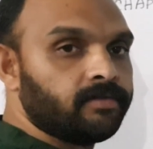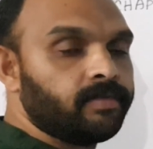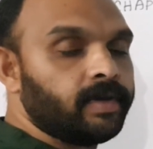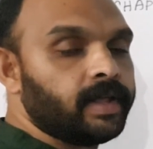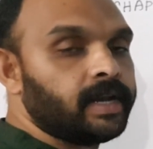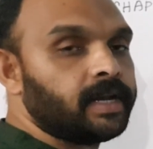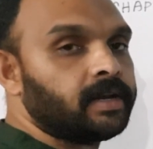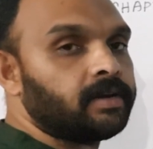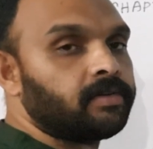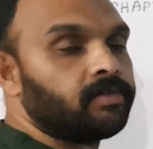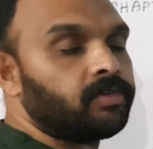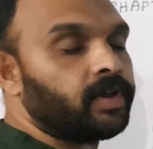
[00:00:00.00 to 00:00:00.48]

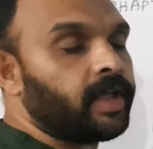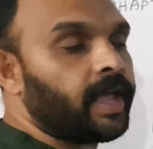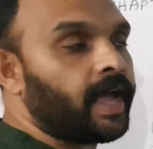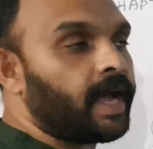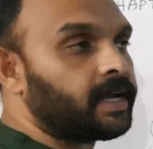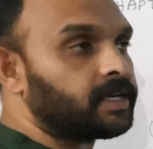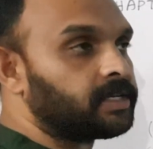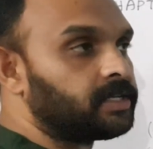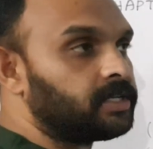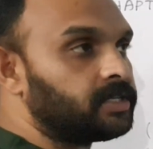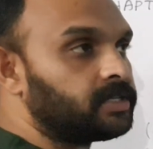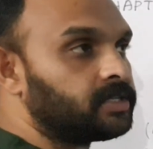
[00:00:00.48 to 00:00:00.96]
When
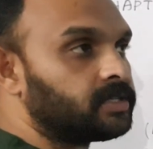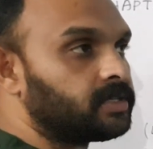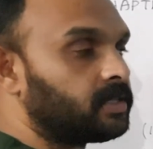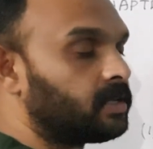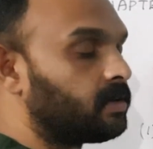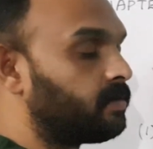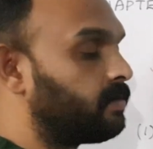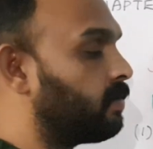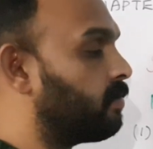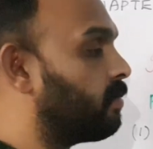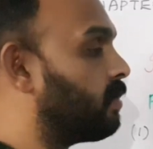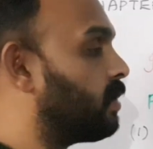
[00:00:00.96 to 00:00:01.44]
react each
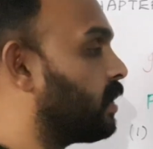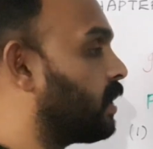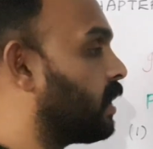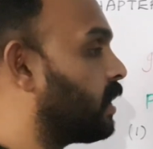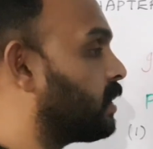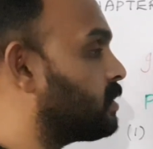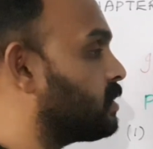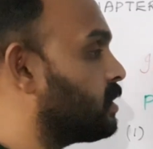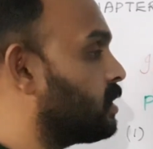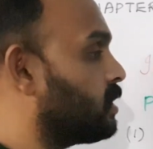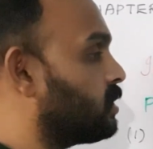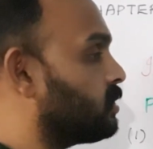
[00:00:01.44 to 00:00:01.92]
other, we will
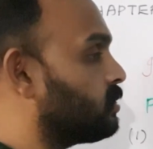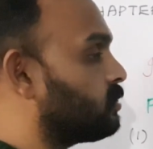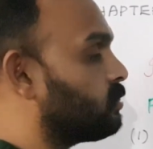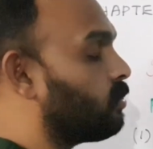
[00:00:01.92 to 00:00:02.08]
get